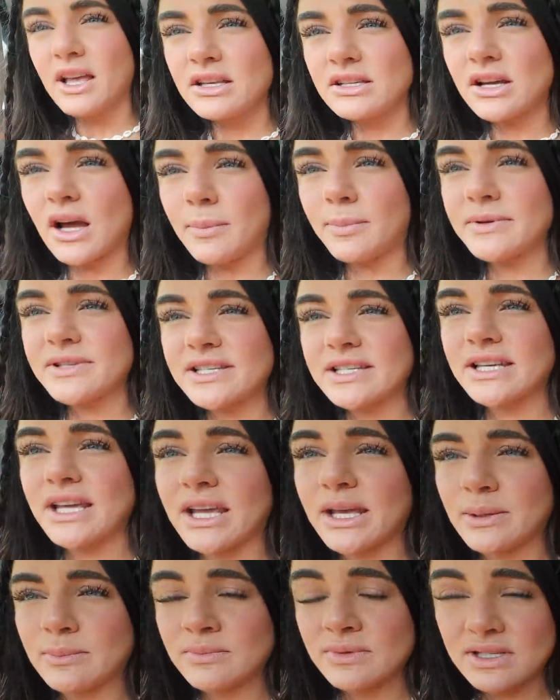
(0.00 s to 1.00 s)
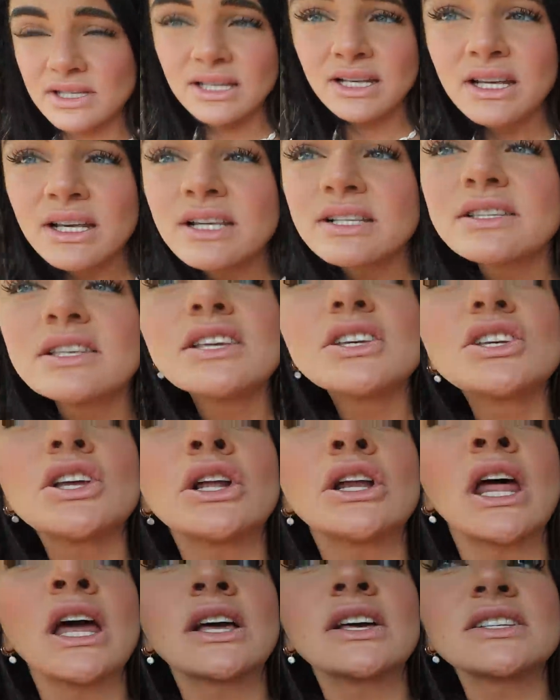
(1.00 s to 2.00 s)
Top of Skims.
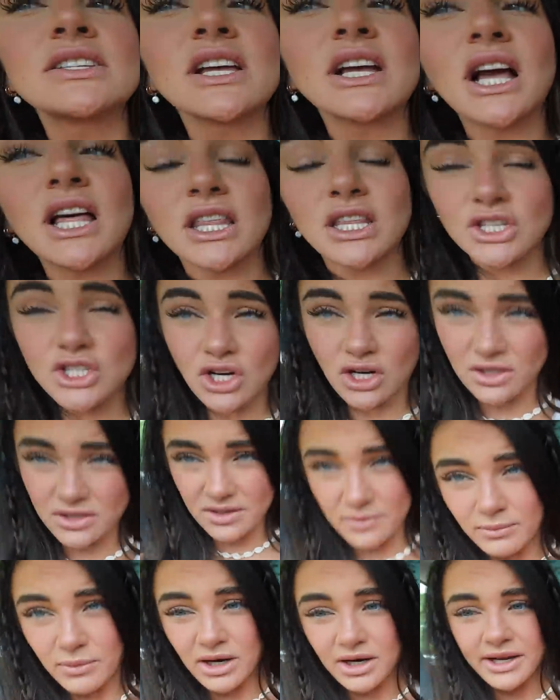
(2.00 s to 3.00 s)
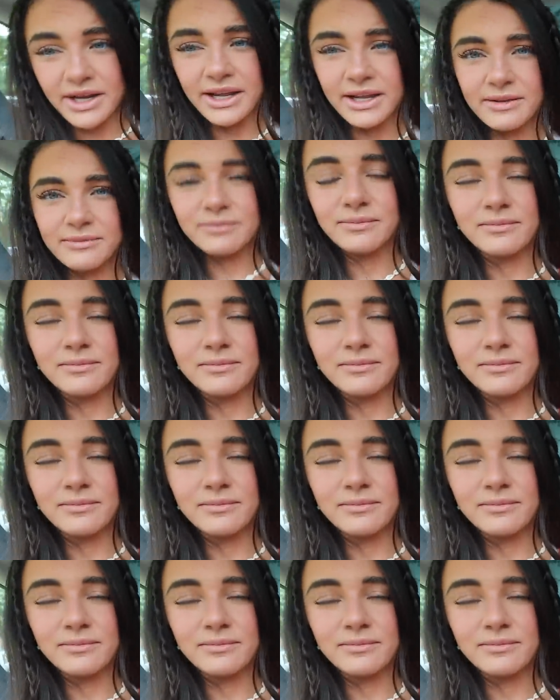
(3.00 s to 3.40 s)
Seashell necklace I got at the Charleston Market.